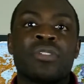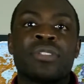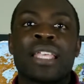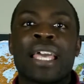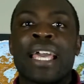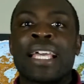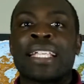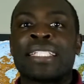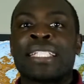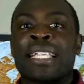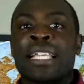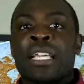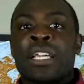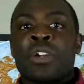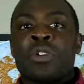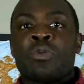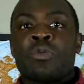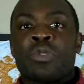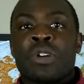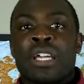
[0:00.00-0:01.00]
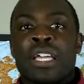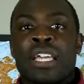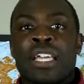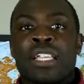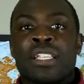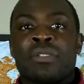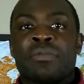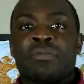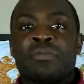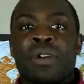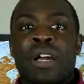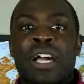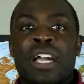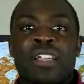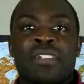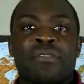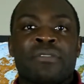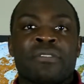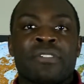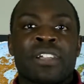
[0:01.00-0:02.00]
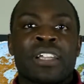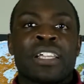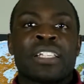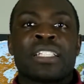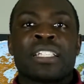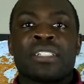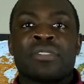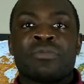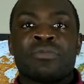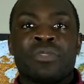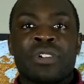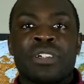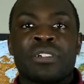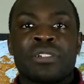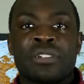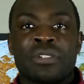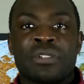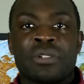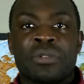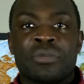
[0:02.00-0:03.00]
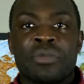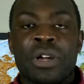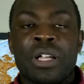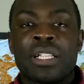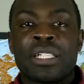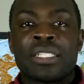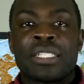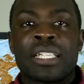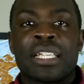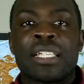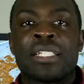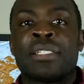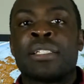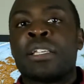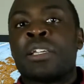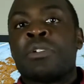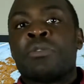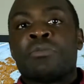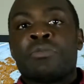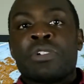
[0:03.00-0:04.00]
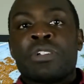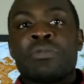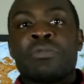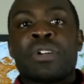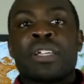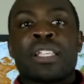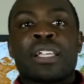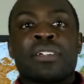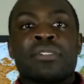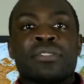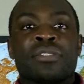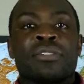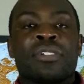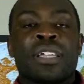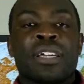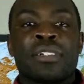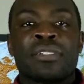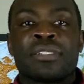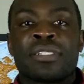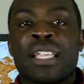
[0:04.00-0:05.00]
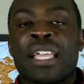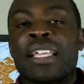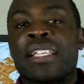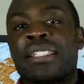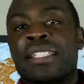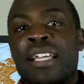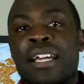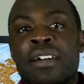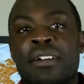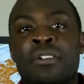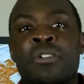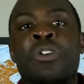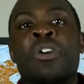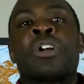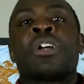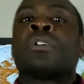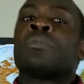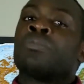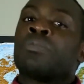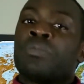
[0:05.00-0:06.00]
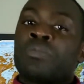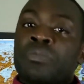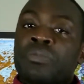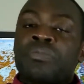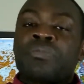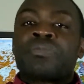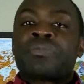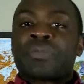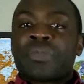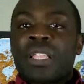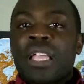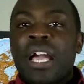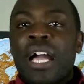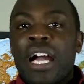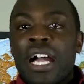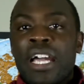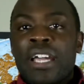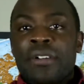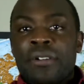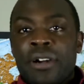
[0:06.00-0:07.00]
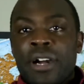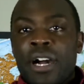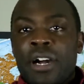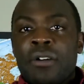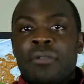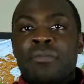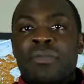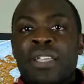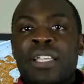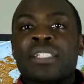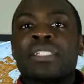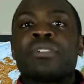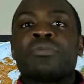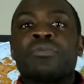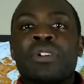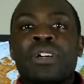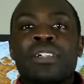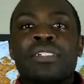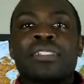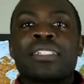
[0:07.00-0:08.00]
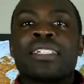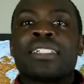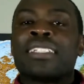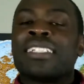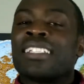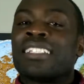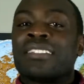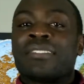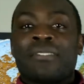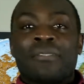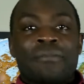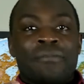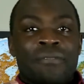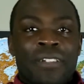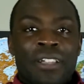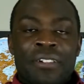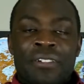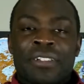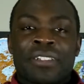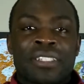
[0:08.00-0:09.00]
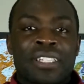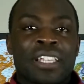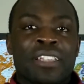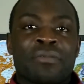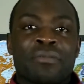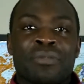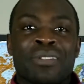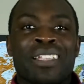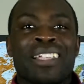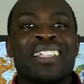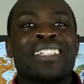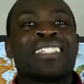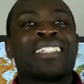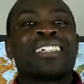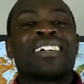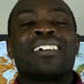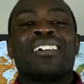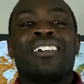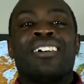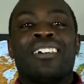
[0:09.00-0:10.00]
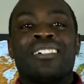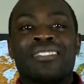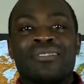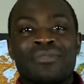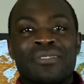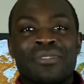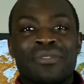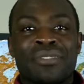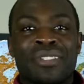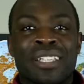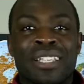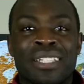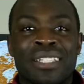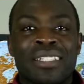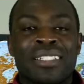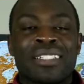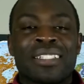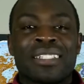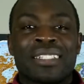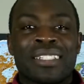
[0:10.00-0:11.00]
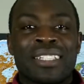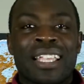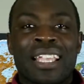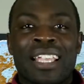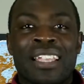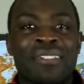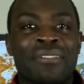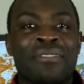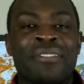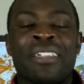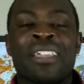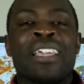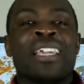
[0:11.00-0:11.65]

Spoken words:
that when my friend in Wellington, we went out to Hell's Gate. Now, I'll admit, Wellington is a very safe place. All of New Zealand is safe.